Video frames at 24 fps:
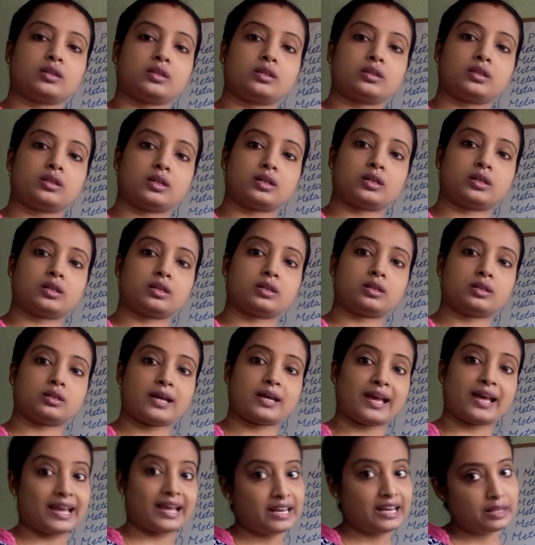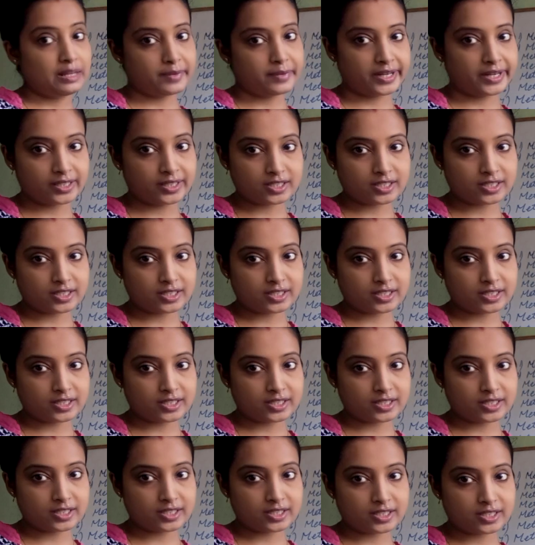The elements
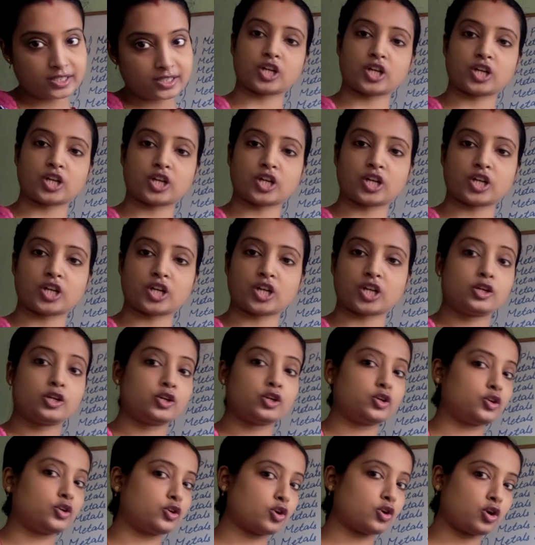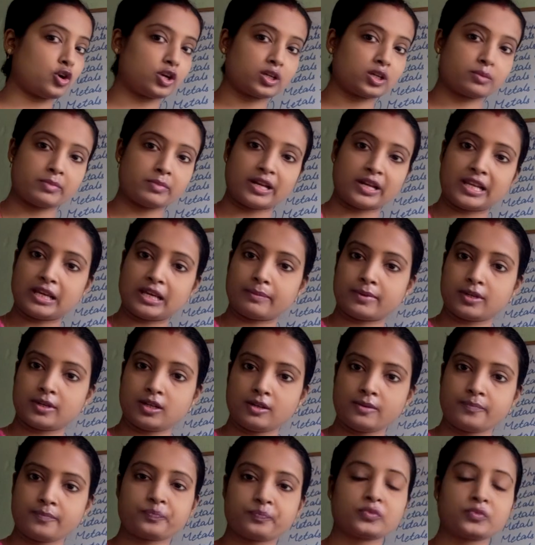which are non-malleable,
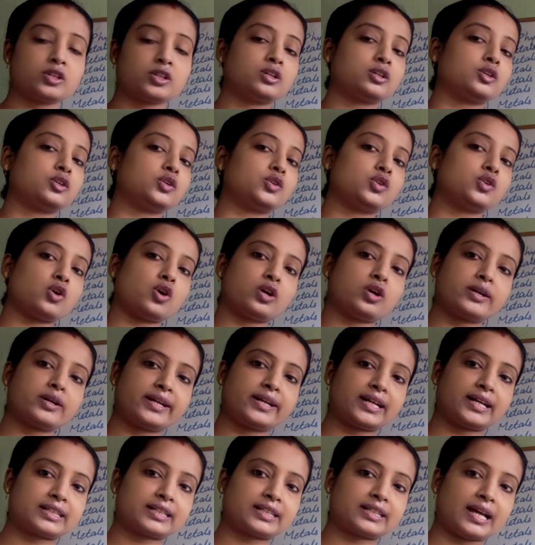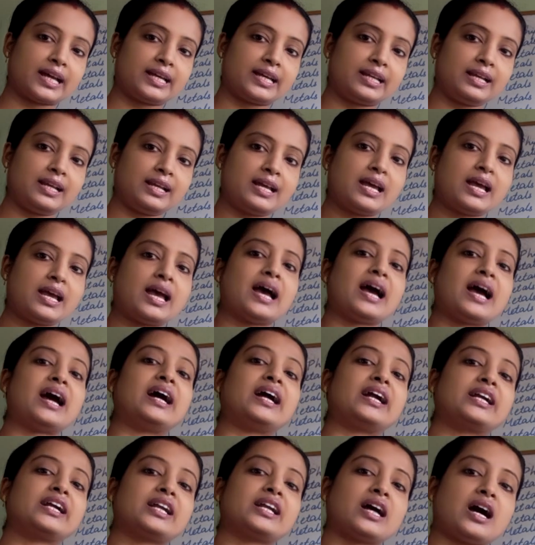non-ductile,
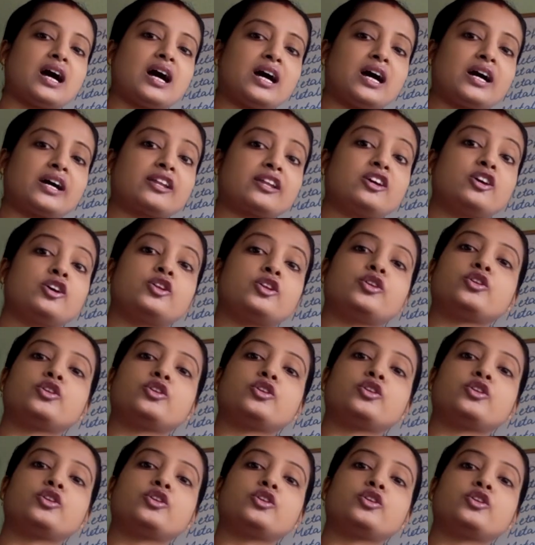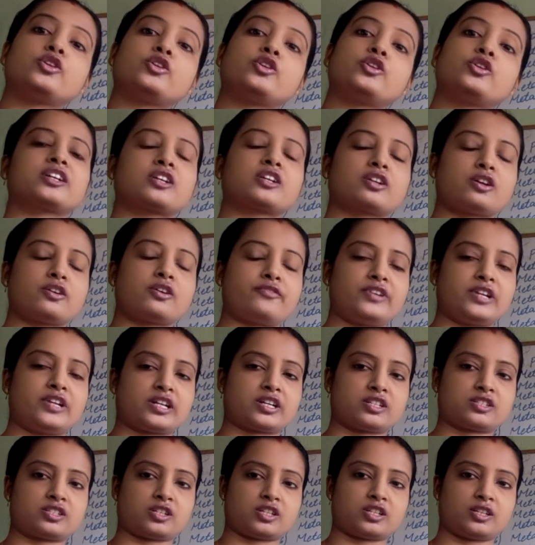and are non-conductor of
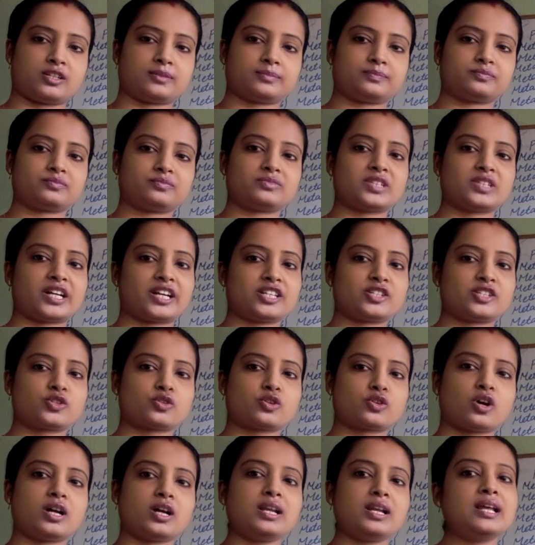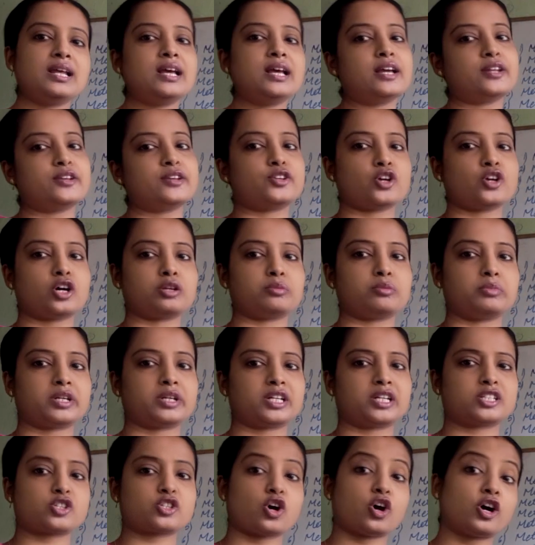electricity, that is called
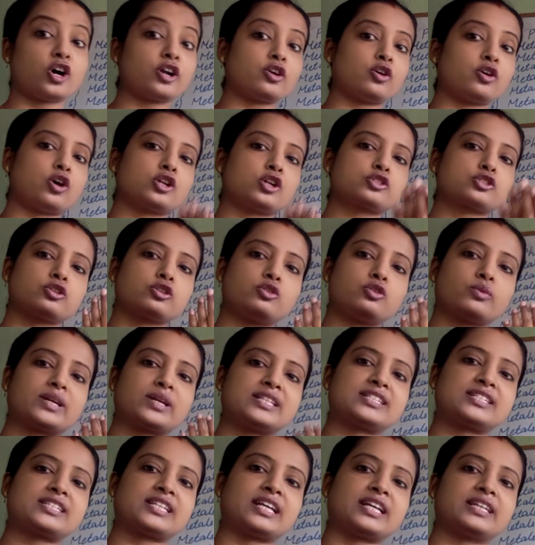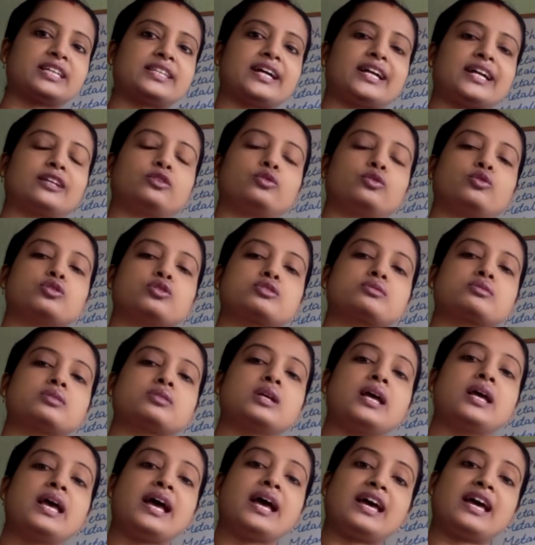non-metals. Or also you can say that those
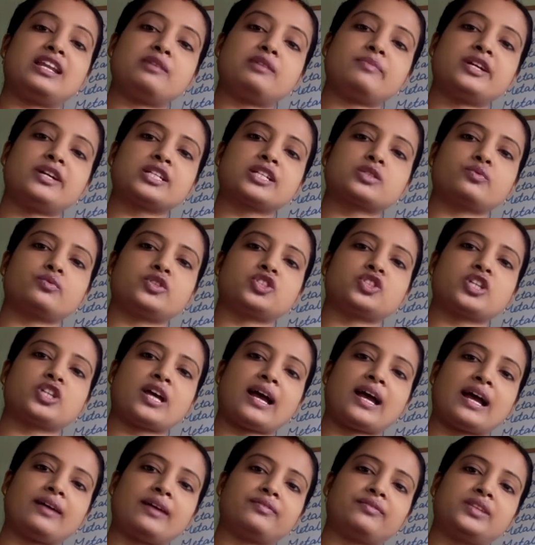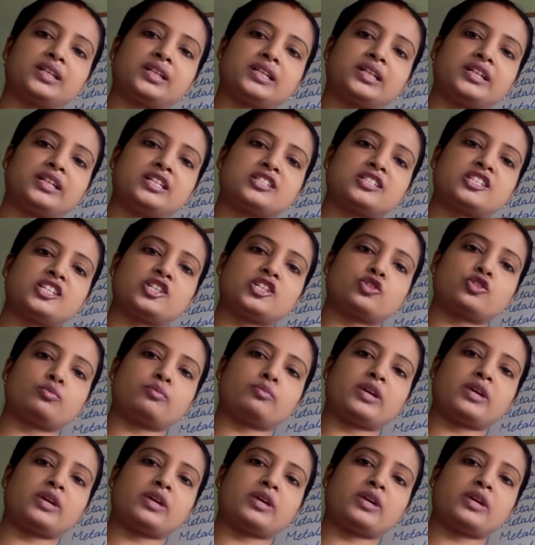elements which have the tendency to
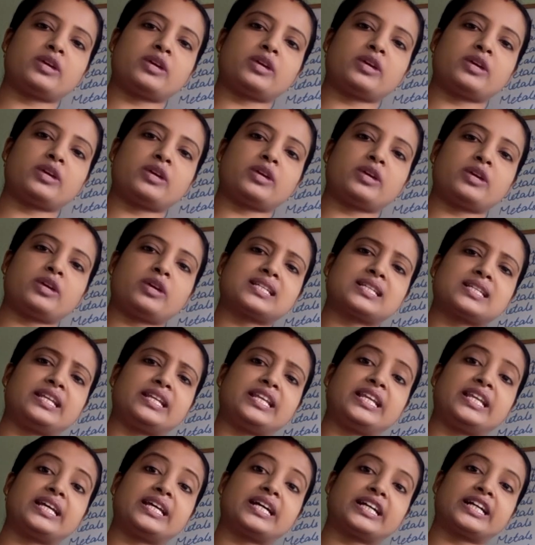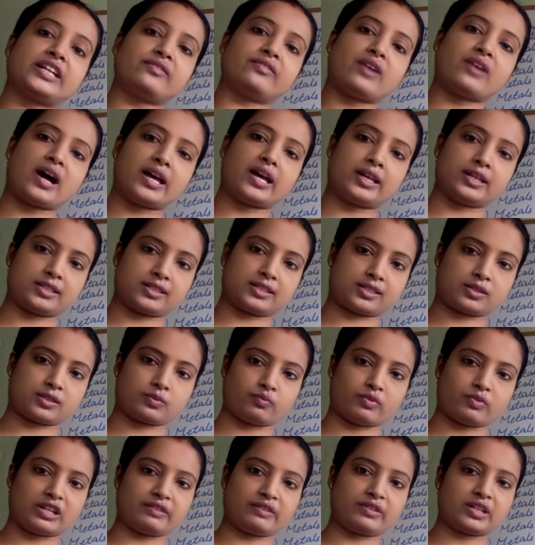make always the negative ions,
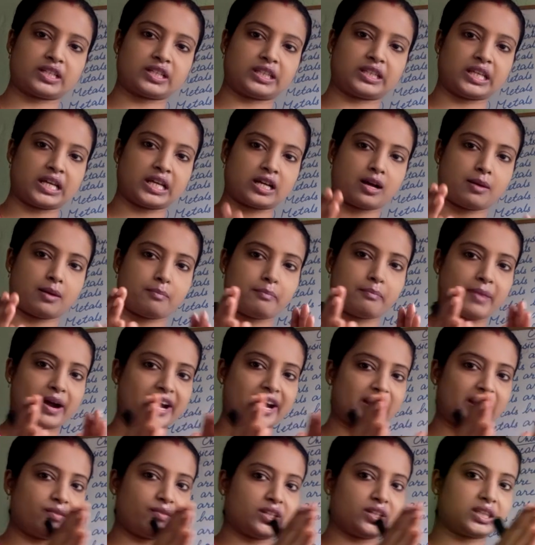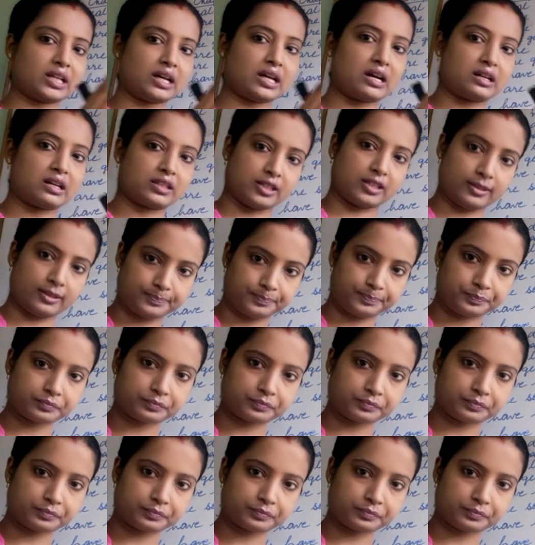whenever they combine with another